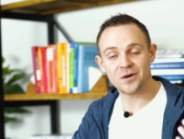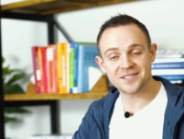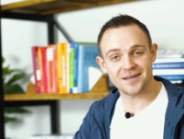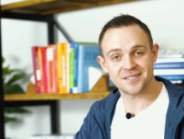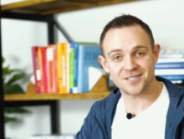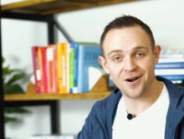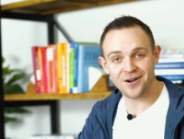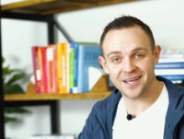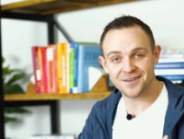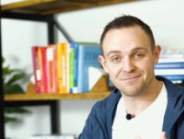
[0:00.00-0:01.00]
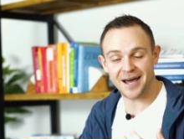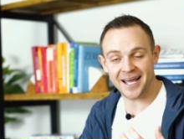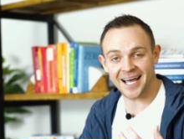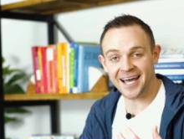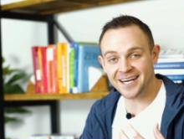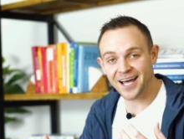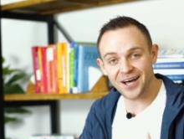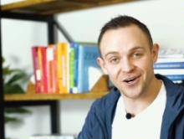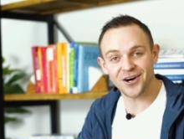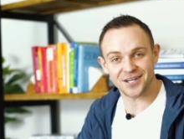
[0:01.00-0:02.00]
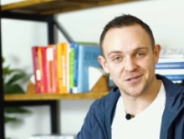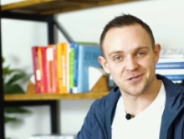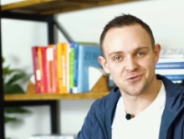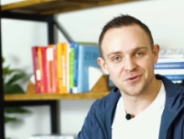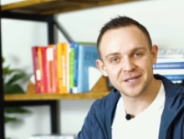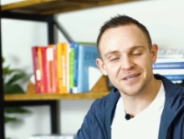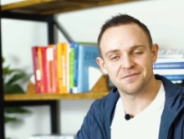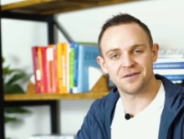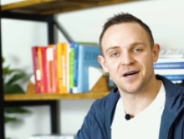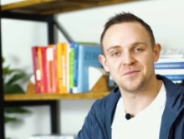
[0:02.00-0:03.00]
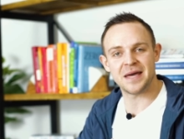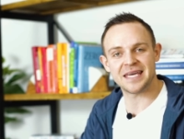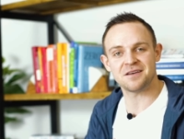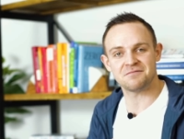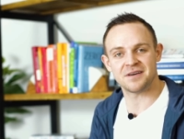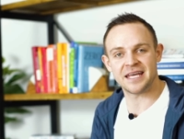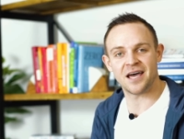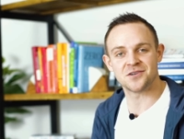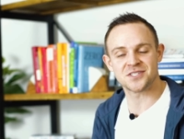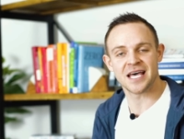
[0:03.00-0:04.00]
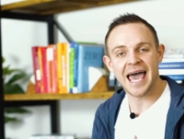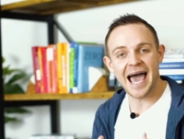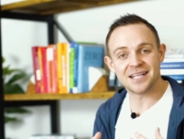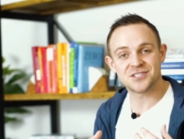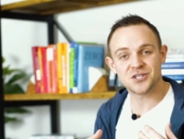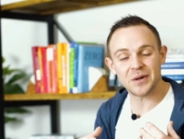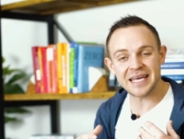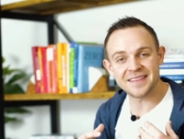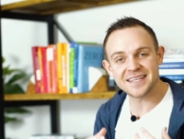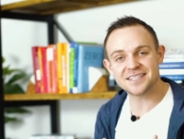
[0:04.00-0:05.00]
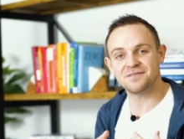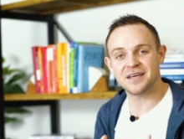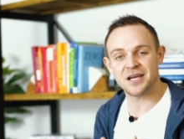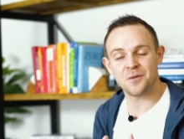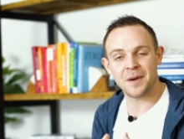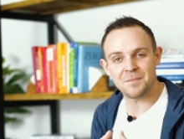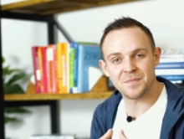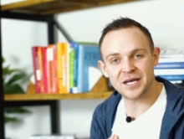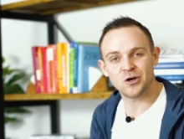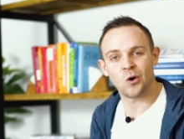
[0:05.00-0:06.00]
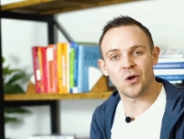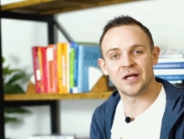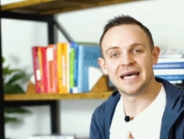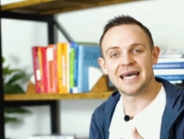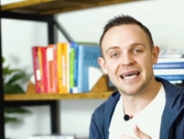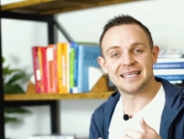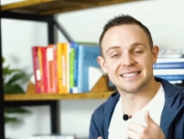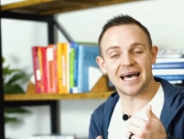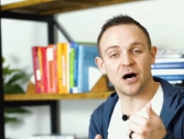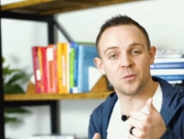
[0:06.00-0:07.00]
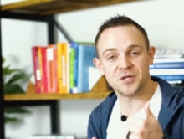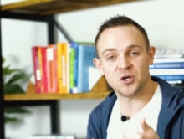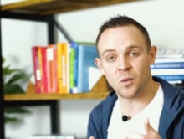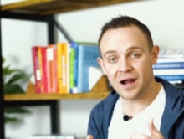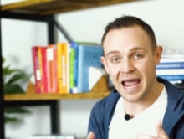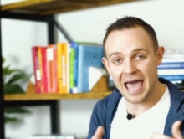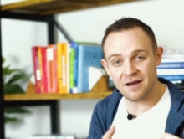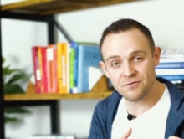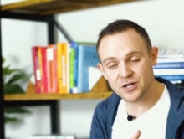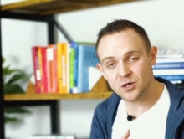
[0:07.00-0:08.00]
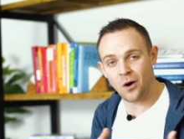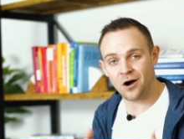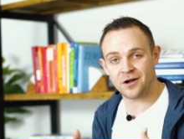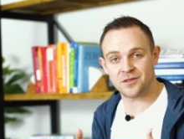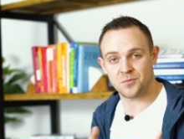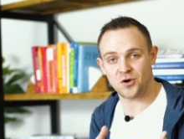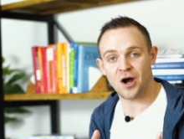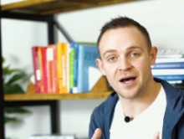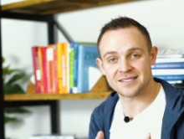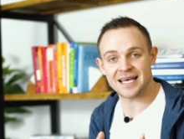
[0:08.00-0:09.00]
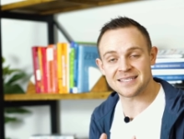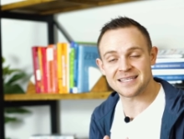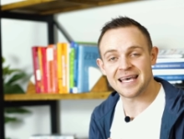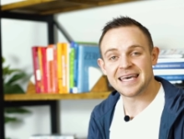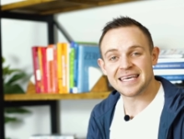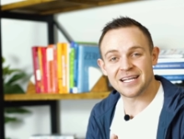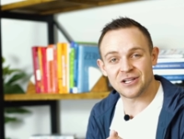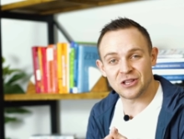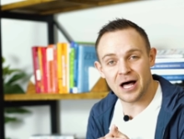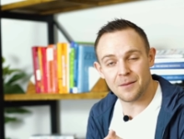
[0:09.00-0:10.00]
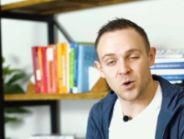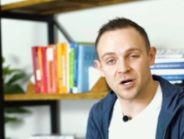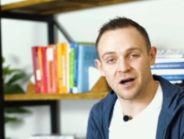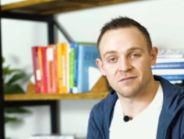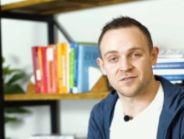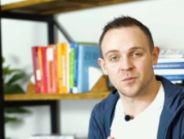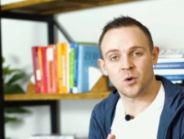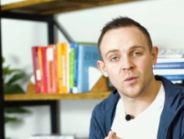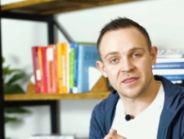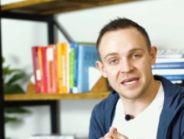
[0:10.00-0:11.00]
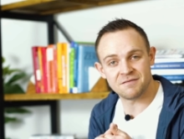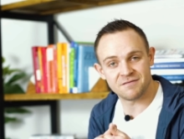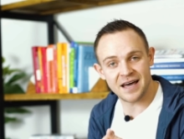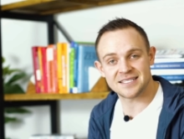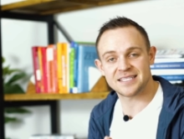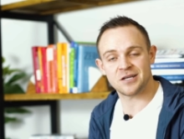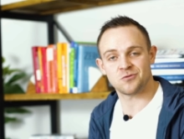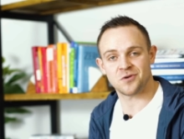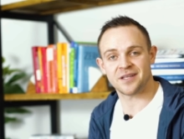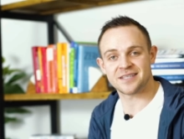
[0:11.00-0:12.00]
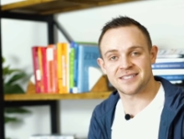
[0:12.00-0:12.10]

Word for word: once I started, I kind of got hooked. It was really fun making videos. And so in this video, my big goal is to help you wherever you are in the process get a lot more comfortable with investing in real